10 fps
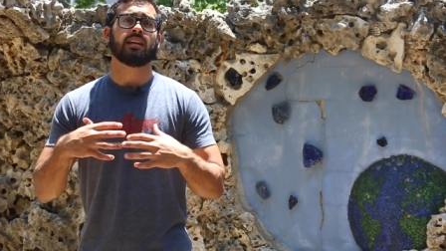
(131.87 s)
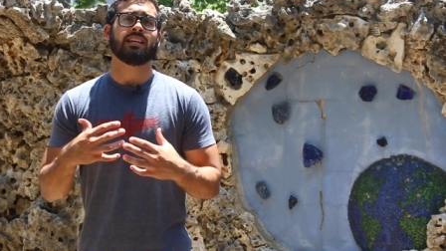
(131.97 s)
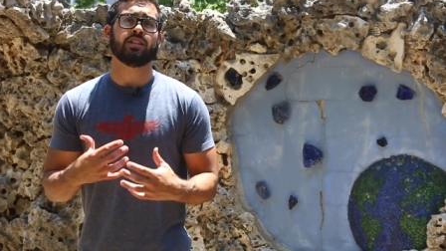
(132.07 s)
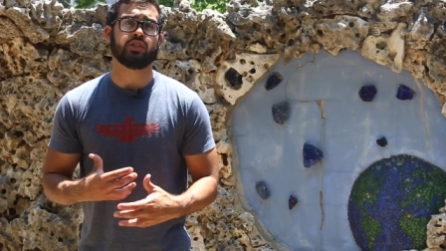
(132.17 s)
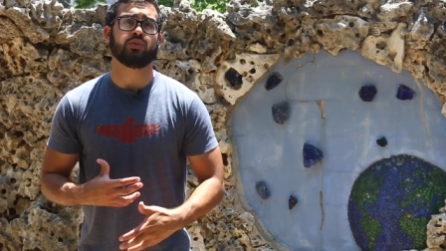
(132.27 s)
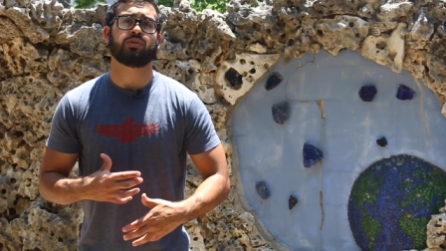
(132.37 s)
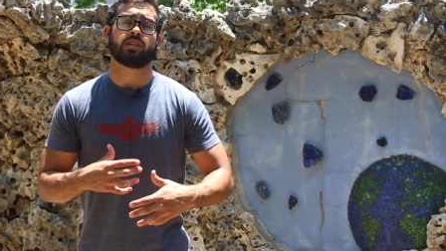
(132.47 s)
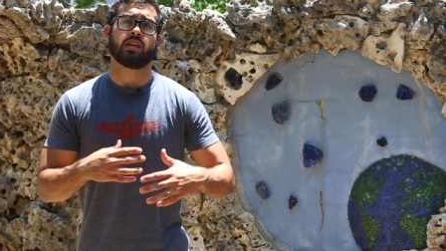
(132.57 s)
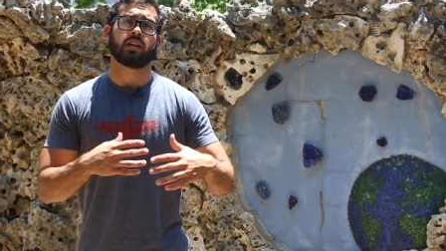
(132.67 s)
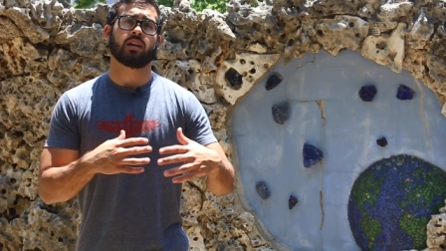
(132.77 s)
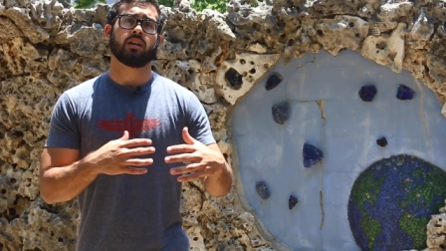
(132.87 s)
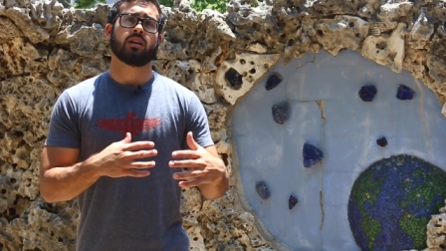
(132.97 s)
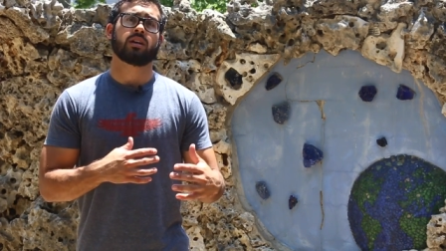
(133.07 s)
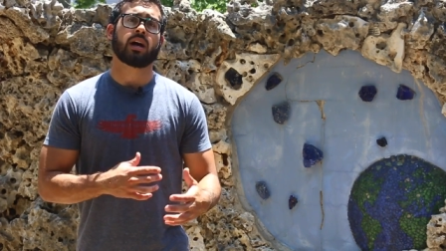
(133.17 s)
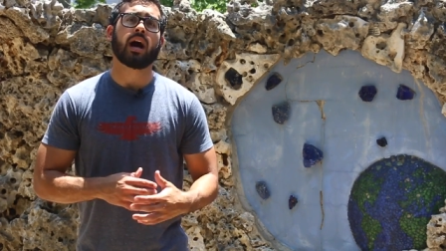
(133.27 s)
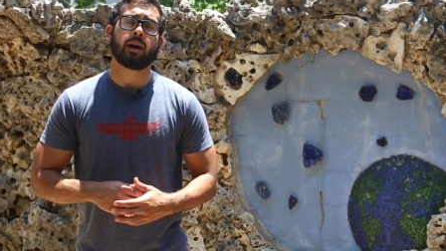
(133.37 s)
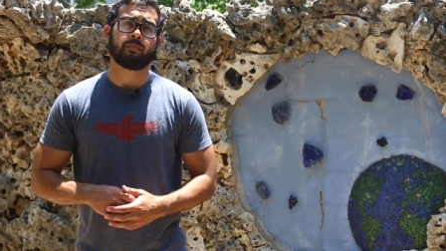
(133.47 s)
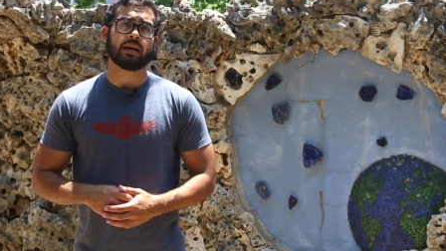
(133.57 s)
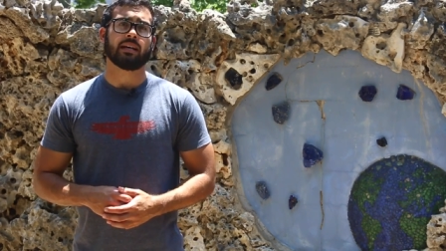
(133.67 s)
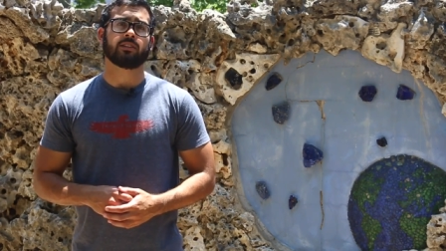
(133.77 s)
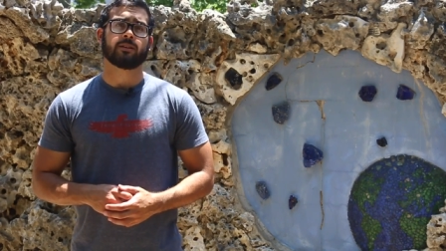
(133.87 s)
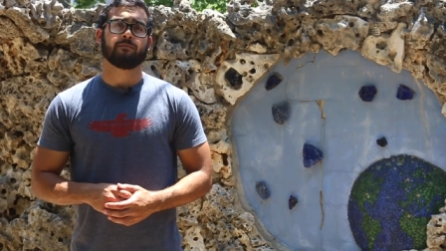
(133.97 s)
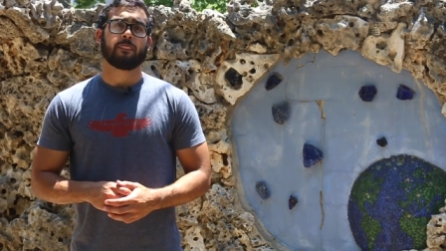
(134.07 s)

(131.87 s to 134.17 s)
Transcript: inducing compound,